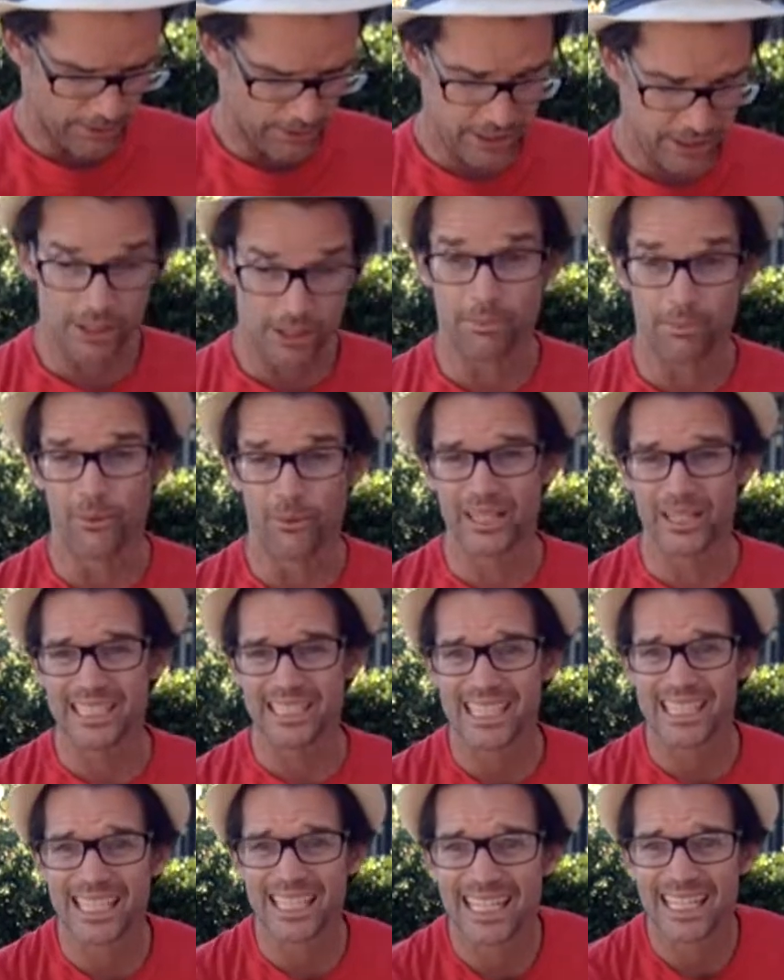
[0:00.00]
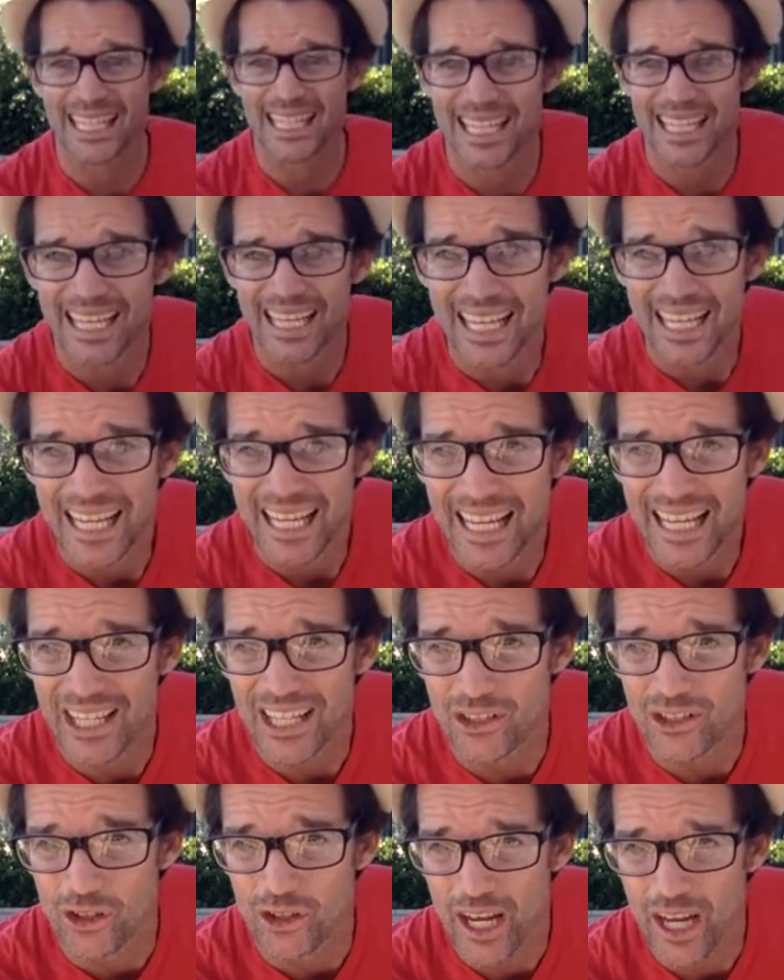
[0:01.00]
gets a point.
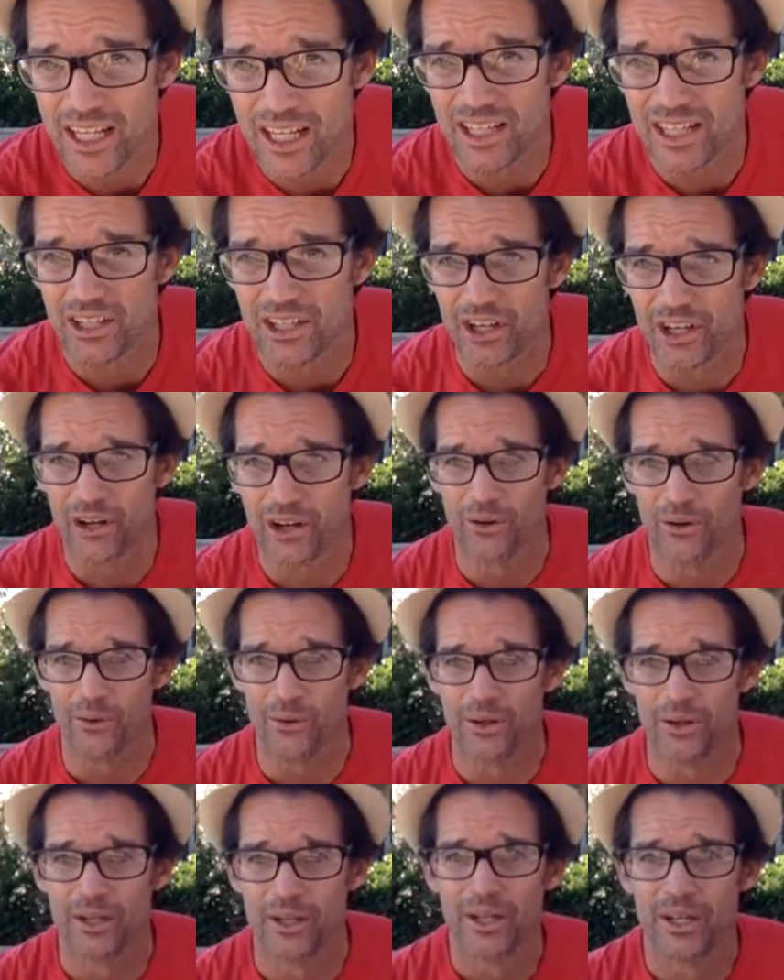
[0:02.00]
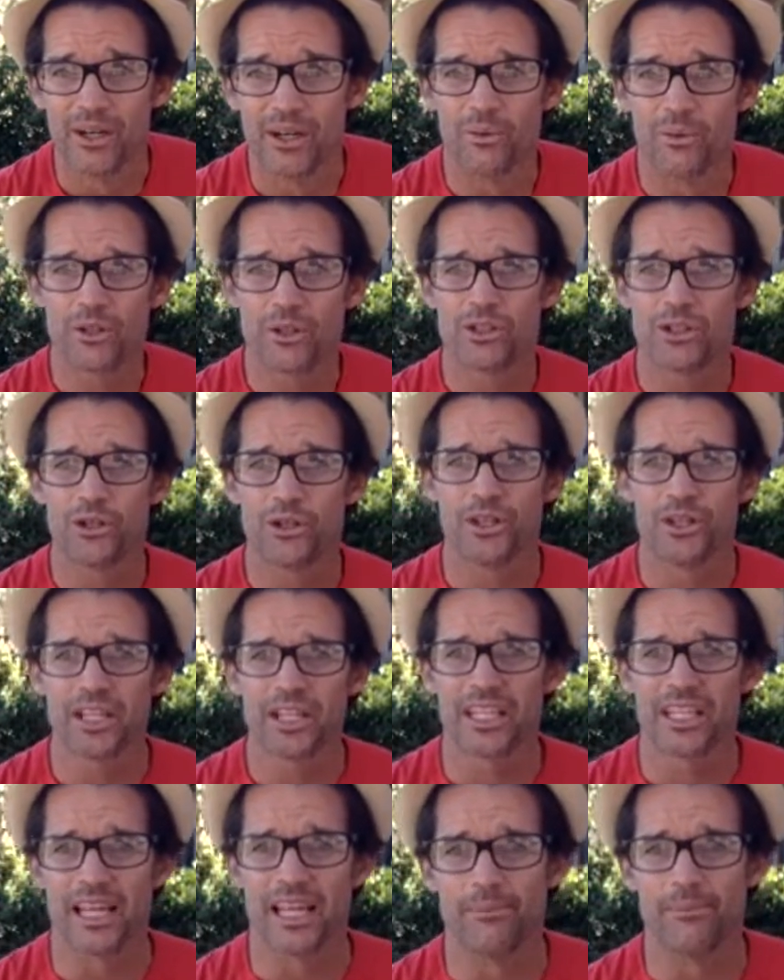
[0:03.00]
And Jake Nadeau. What's your
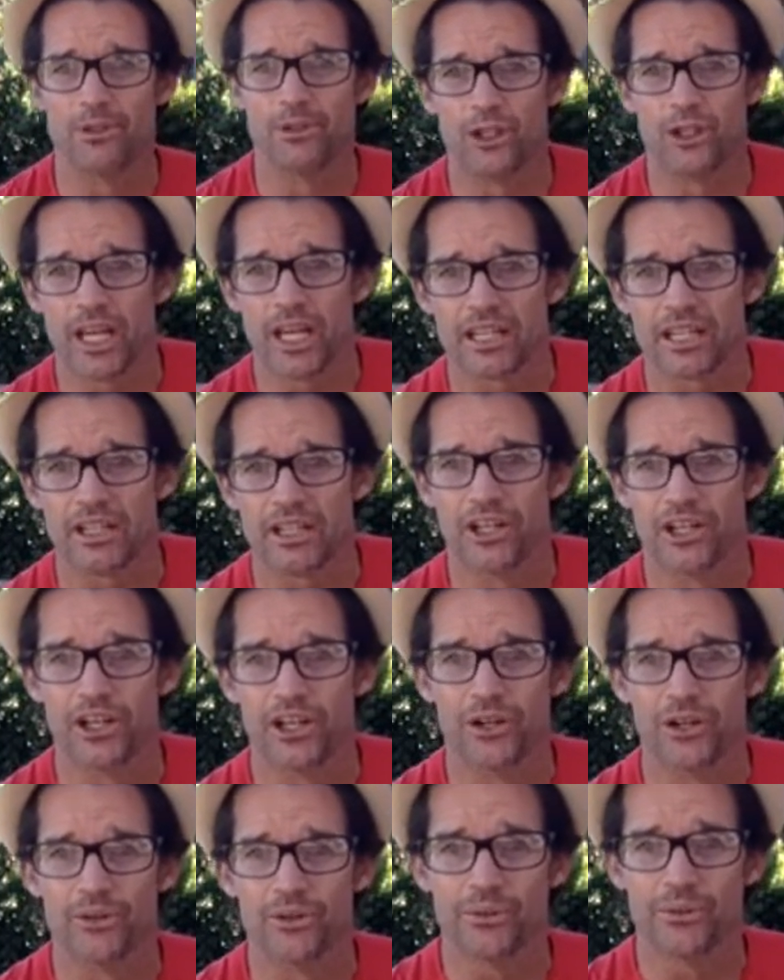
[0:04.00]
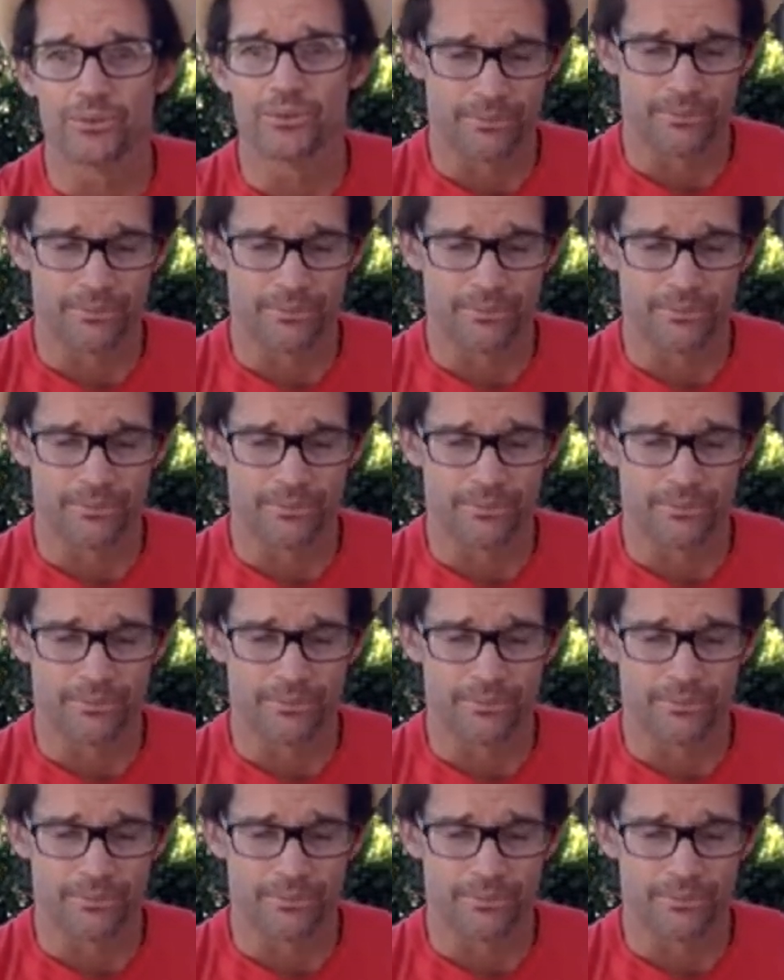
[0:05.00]
nickname, Jake Nadeau?